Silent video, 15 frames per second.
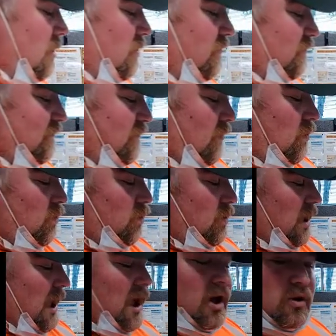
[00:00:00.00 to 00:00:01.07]
So
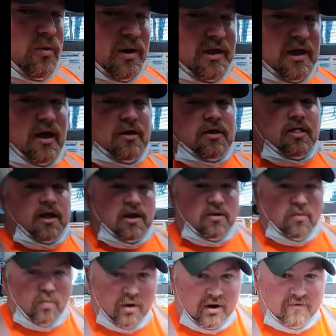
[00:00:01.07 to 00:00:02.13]
how do we calculate,
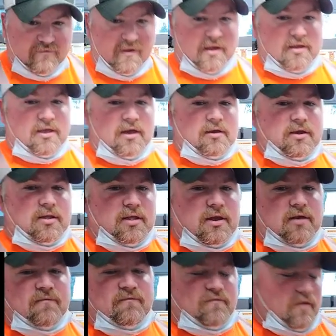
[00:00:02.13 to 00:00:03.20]
and where is that
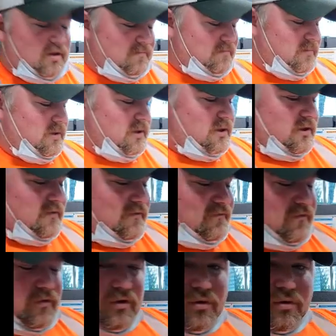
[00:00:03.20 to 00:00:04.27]
calculated from?
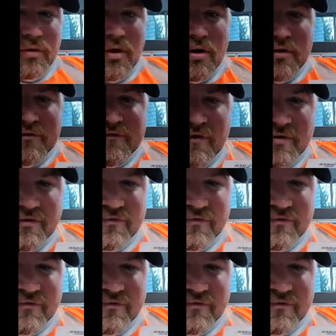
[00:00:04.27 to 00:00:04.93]
So you'll notice on the